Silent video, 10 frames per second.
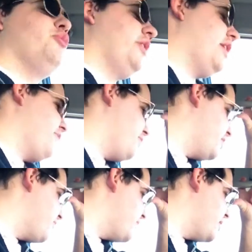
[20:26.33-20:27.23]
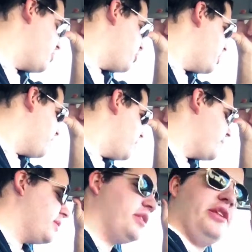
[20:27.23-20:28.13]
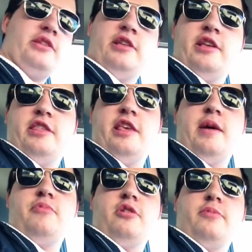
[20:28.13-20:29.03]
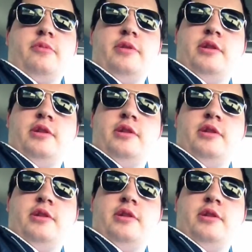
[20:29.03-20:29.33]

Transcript: Well, yeah, for 7 mana, it should have the ability, like, tap target permanent.